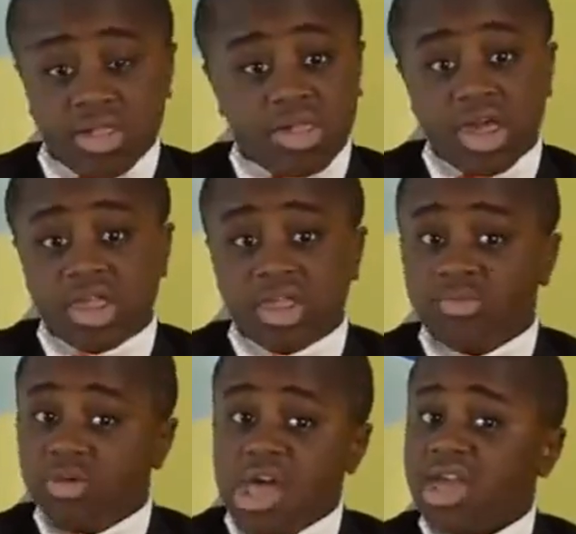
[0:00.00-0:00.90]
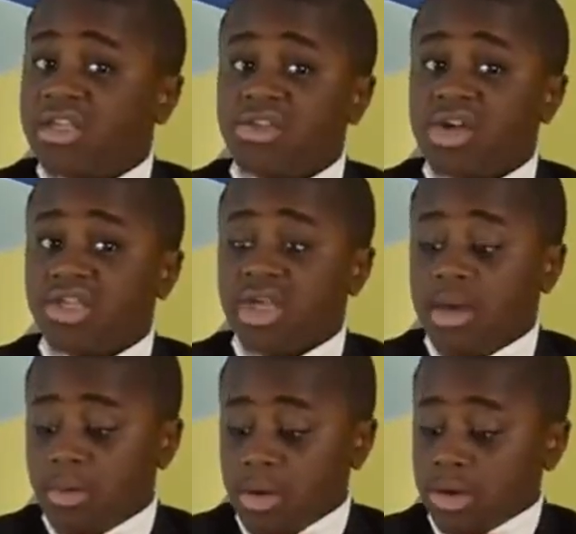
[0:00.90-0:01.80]
is changing, but it hasn't changed
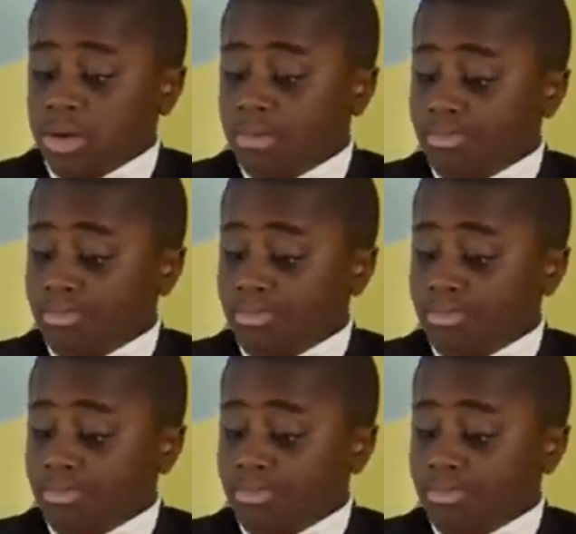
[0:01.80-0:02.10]
that much.